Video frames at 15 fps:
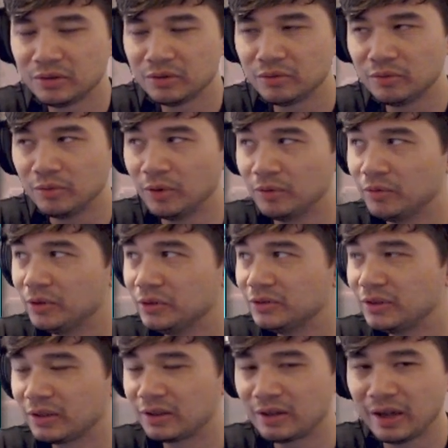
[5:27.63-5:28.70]
1/1s
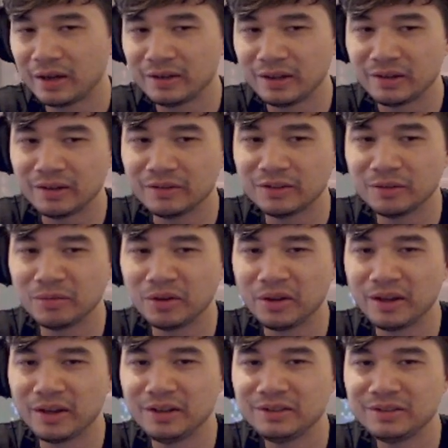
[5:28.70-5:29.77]
that, and then gives them all
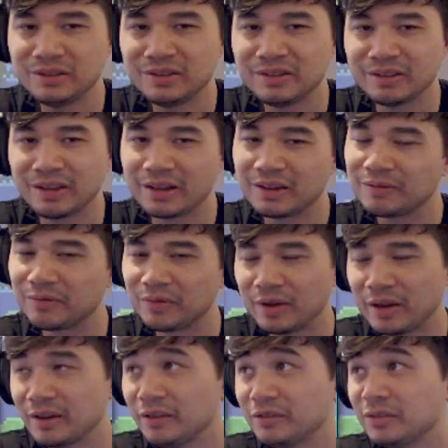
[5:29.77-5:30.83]
haste. Like,
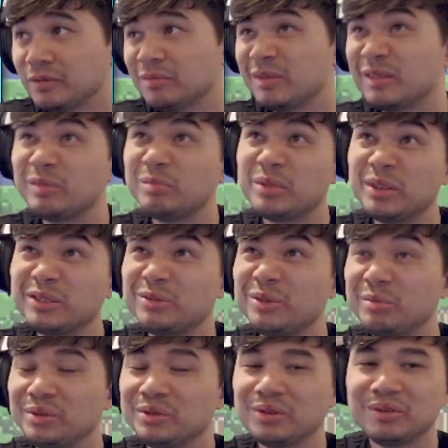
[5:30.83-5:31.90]
and gives them
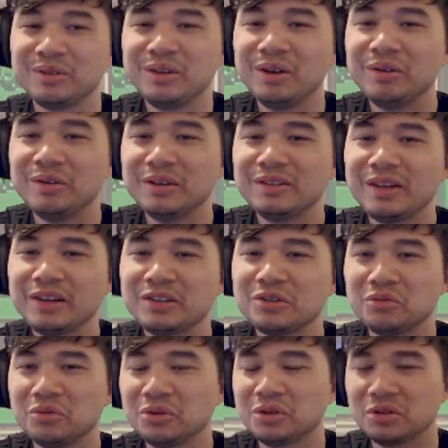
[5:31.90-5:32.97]
+1/+. You know, it's actually
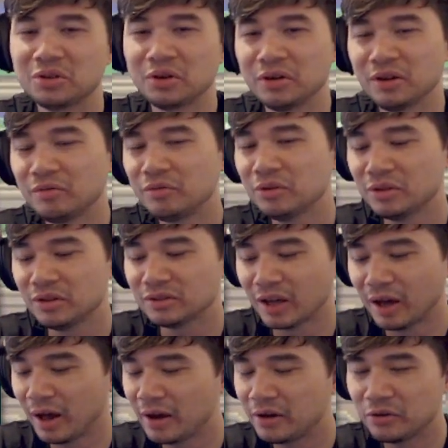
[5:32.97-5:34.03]
a really good card. It really is.
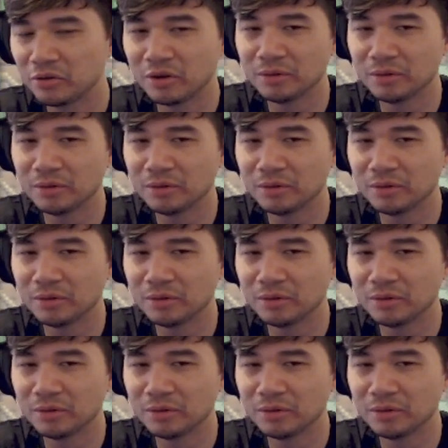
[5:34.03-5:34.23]
I don't know why I'm